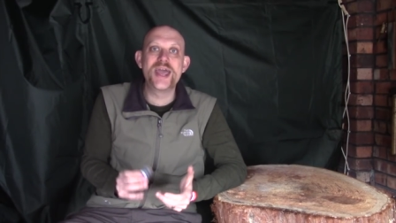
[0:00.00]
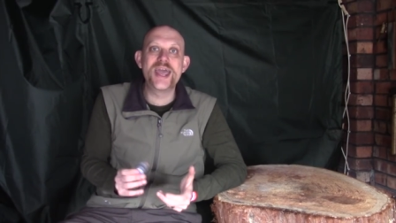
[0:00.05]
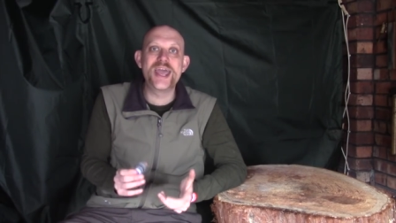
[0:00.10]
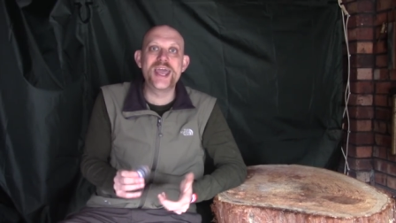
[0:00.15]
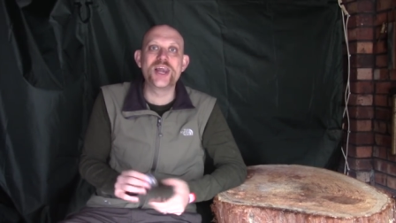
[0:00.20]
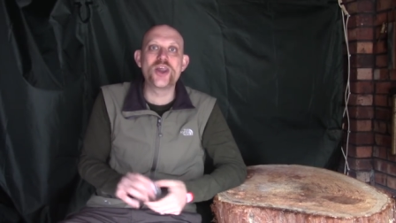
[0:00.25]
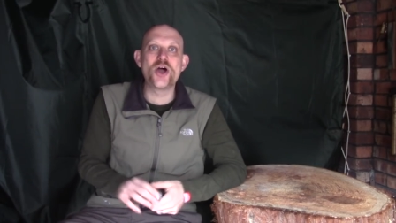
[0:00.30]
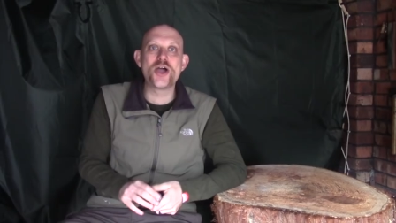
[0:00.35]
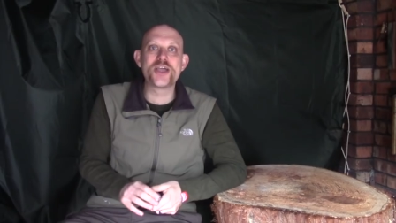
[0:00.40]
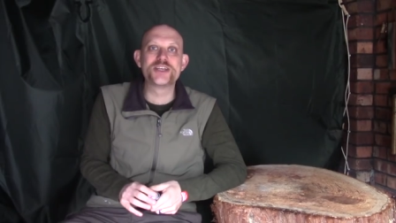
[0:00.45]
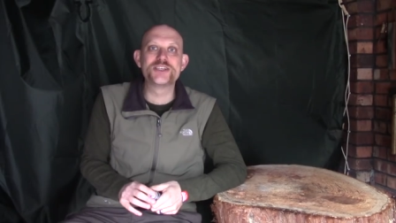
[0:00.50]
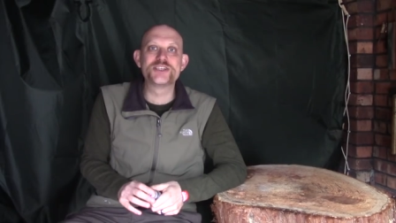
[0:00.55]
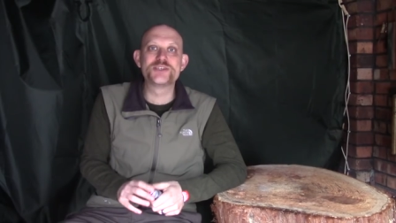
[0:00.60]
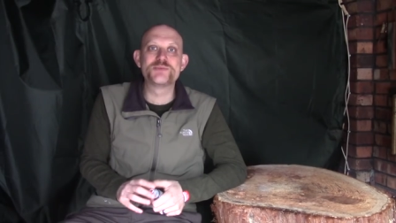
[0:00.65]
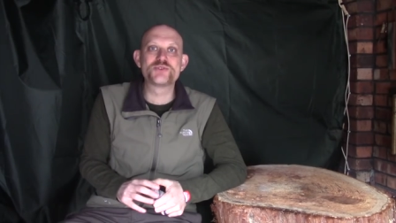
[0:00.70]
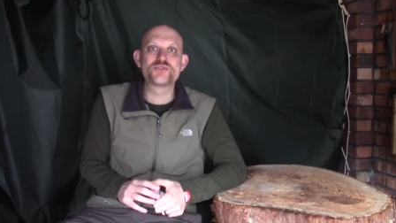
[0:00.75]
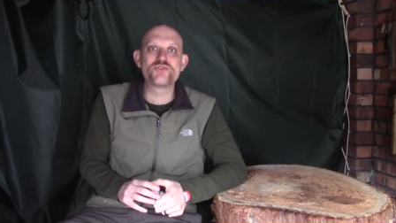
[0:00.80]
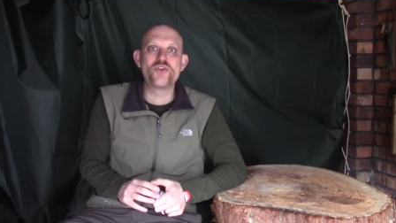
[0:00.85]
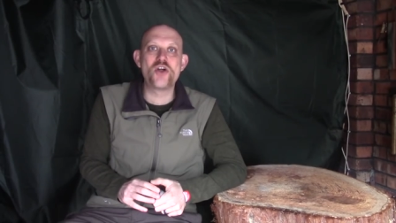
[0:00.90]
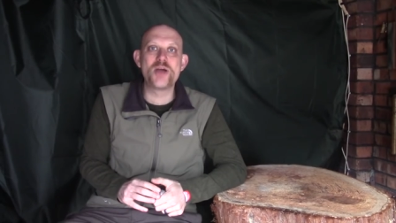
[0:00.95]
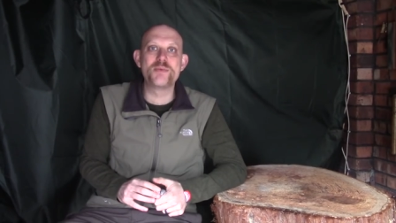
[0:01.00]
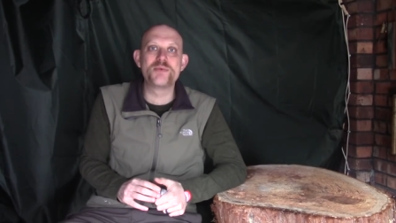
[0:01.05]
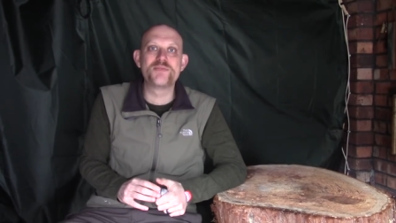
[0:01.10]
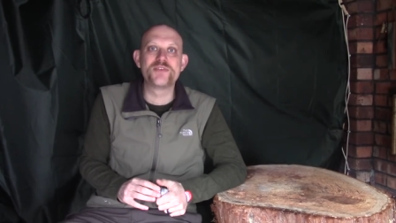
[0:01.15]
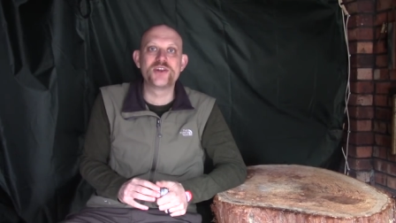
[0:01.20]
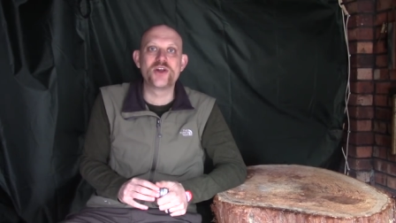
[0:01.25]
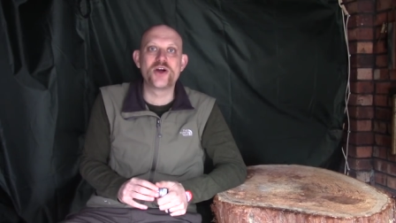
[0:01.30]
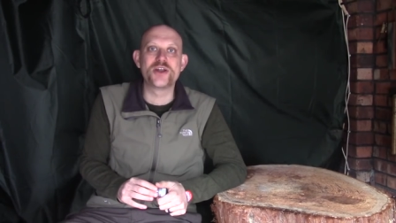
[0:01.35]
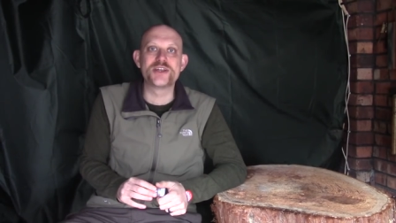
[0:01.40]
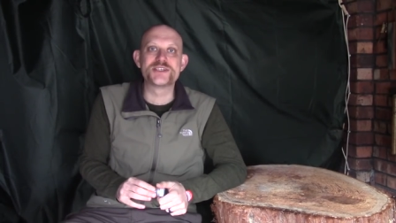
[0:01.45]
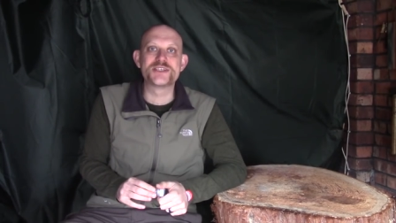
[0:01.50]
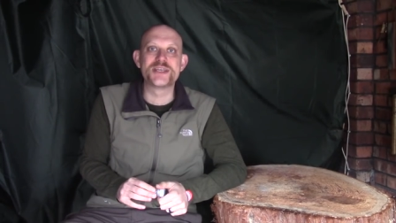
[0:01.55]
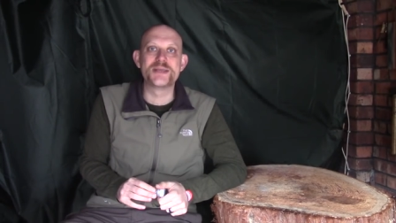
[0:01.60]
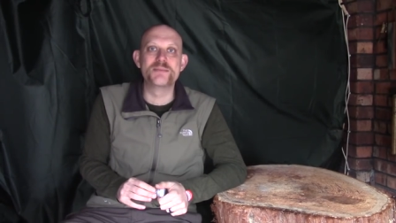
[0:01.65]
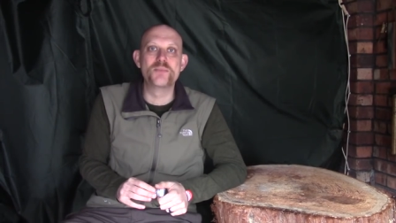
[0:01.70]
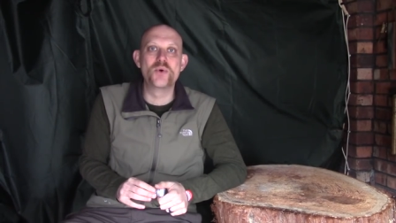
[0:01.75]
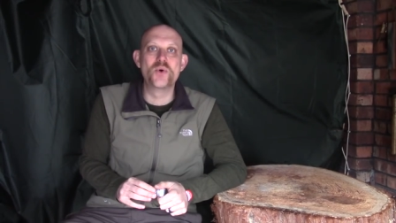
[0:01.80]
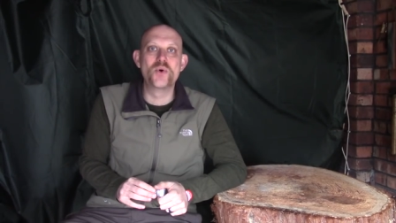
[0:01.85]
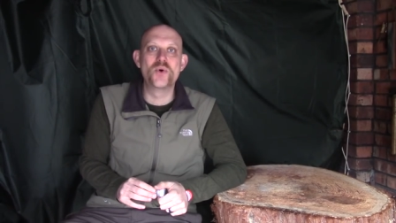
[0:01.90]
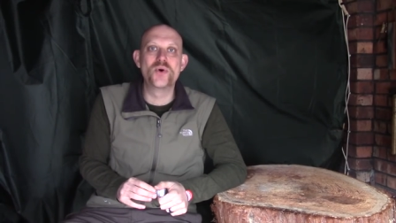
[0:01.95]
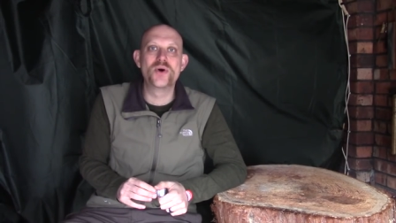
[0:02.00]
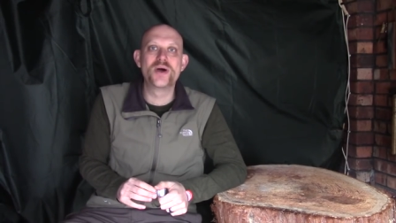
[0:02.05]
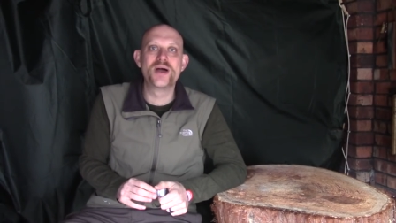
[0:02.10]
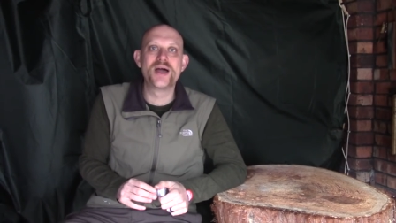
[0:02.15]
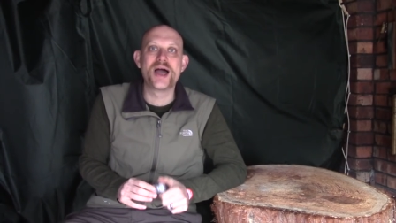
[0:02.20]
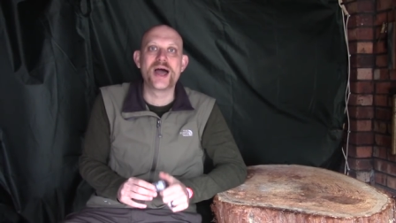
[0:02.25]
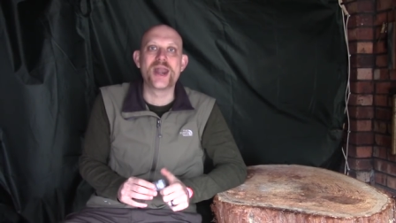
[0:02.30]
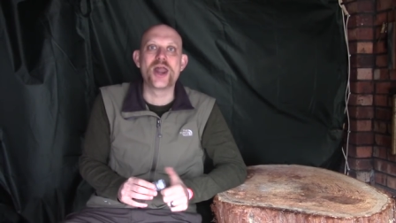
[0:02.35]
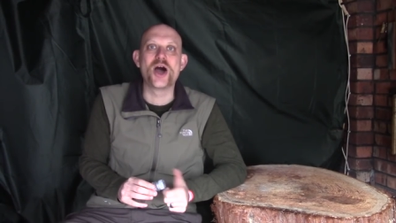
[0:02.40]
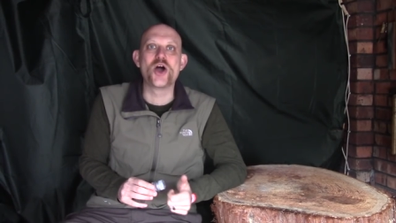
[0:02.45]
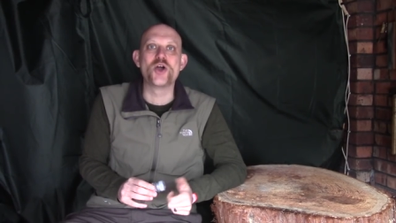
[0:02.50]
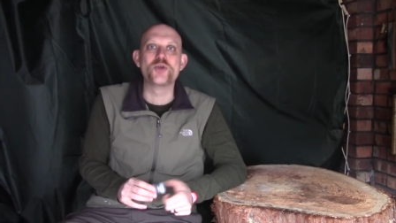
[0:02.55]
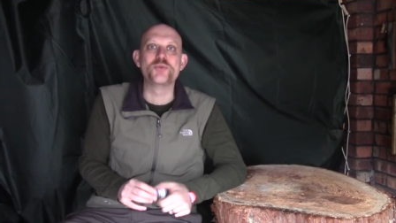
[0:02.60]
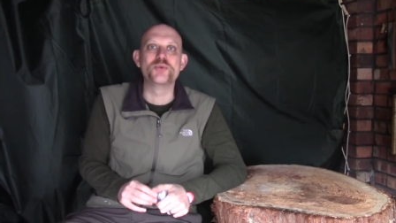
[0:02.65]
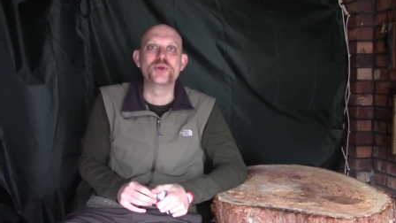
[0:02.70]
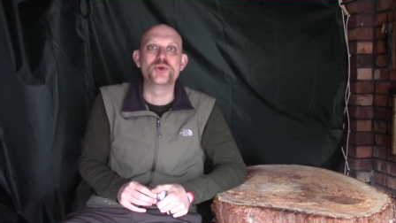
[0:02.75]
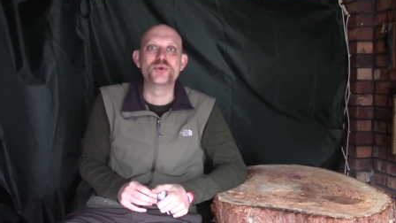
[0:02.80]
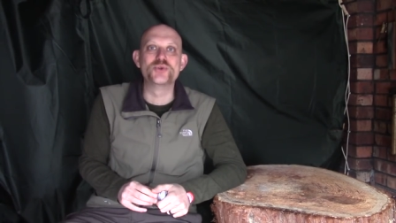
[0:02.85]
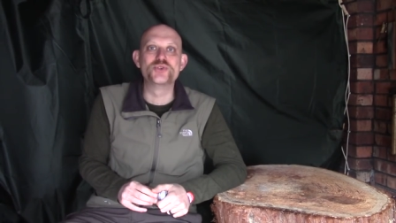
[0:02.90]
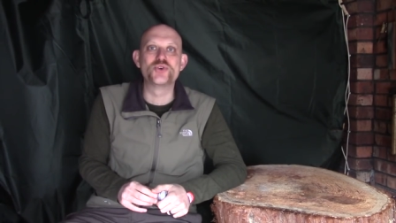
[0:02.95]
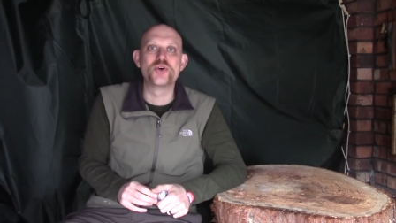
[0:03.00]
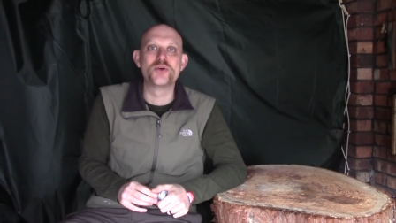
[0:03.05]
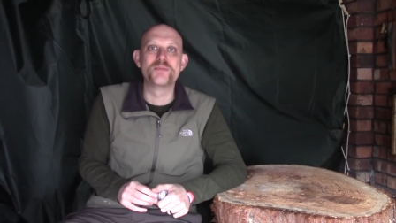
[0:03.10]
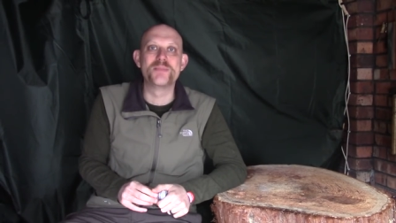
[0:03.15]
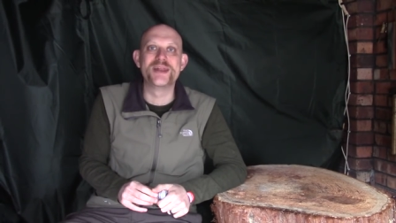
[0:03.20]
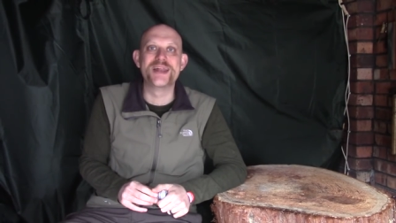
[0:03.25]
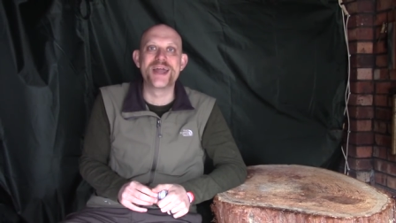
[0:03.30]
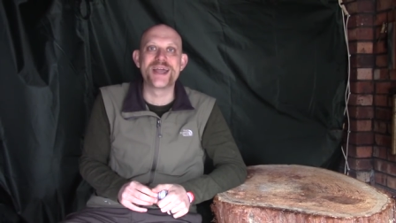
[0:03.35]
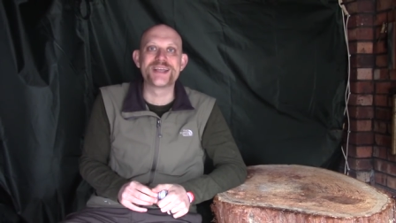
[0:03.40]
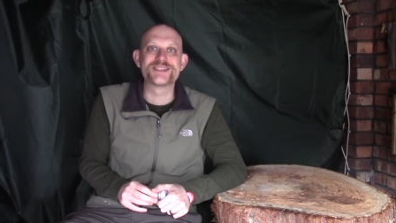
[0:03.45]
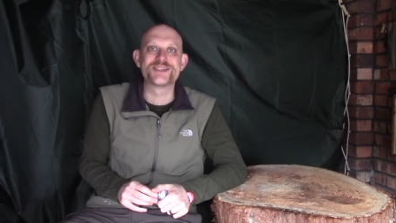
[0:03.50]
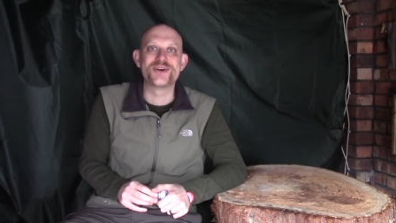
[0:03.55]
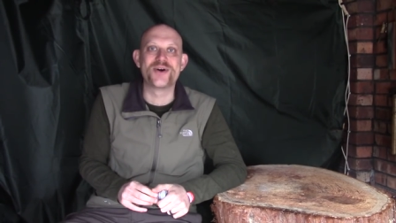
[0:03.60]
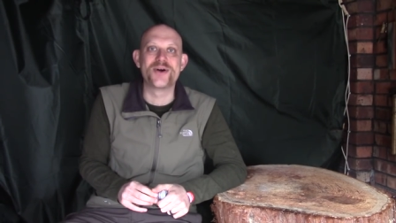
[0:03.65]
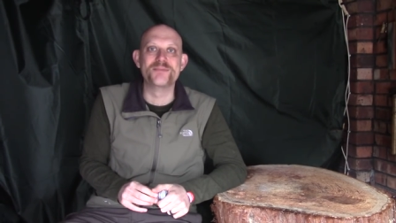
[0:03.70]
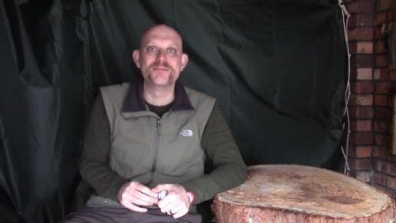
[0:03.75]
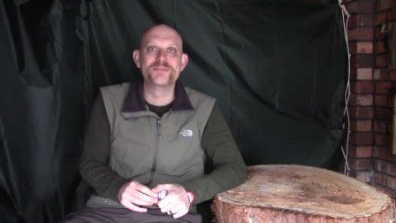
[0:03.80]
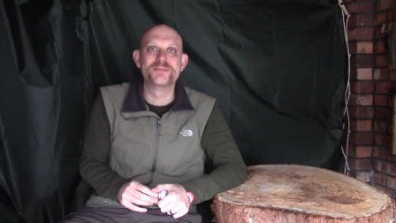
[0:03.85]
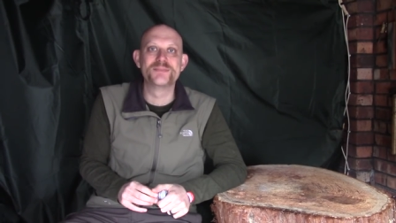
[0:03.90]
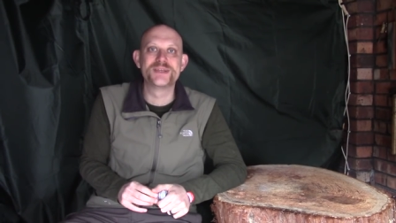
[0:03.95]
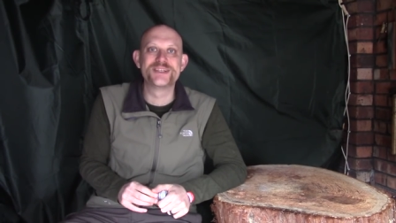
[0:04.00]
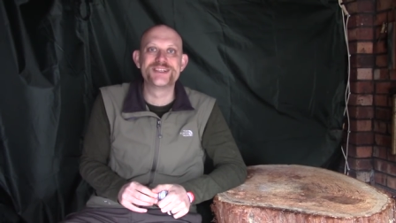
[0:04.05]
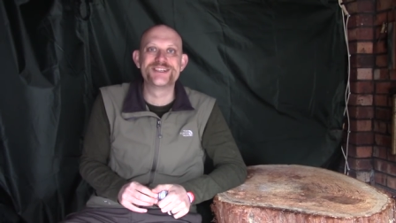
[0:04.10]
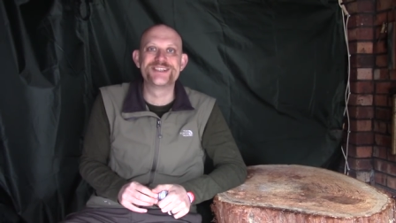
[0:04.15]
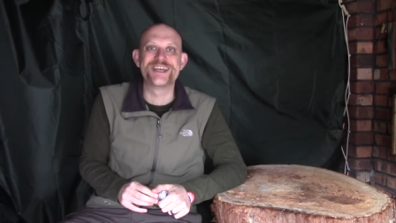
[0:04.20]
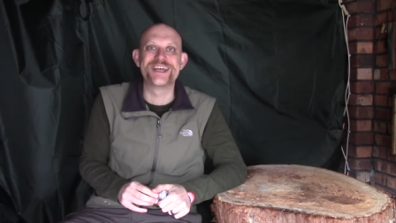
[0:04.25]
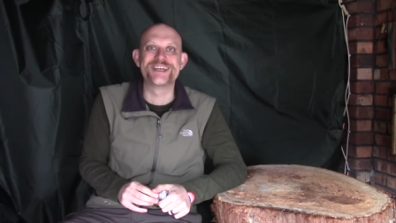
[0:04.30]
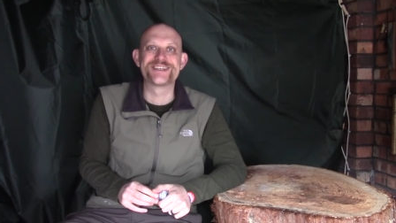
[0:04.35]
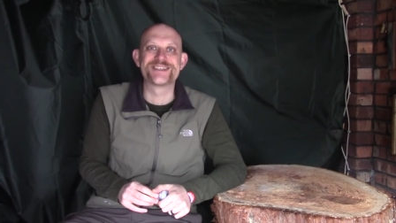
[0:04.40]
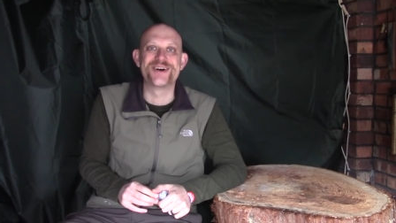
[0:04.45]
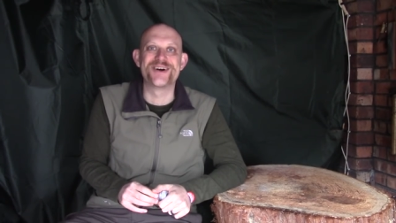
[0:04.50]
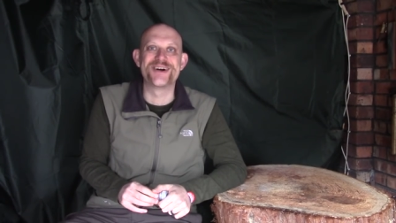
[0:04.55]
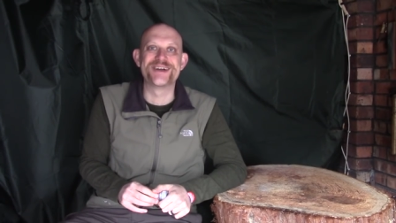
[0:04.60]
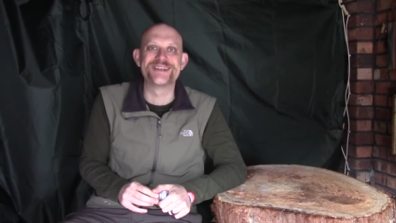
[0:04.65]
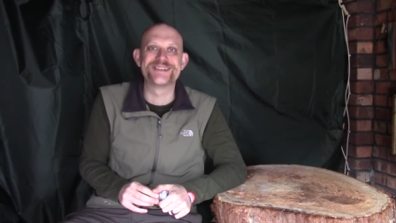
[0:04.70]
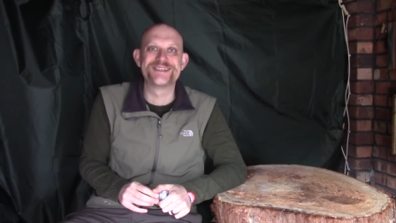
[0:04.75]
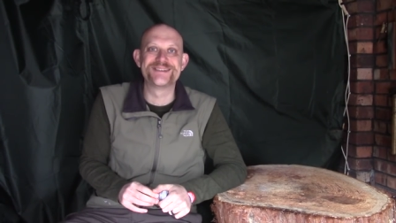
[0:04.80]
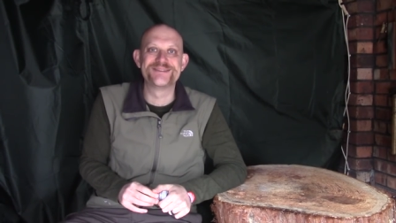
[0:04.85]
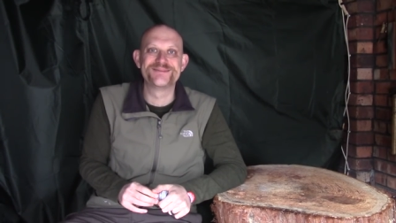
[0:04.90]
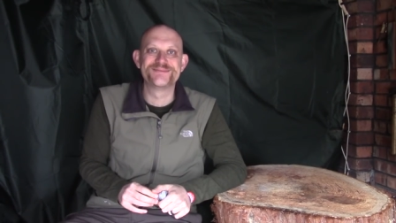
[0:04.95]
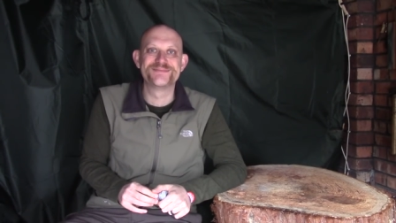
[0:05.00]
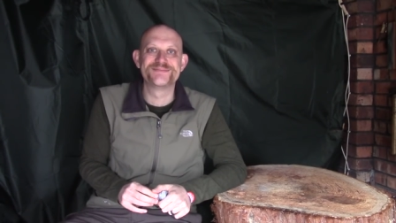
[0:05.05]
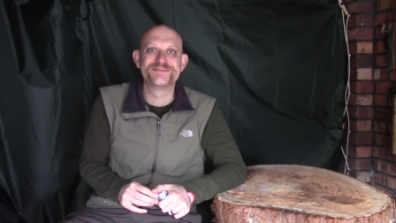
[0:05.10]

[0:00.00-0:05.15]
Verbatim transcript: Hit like and subscribe if you'd like to see more. And I hope you'll all join me next time. Cheers, guys.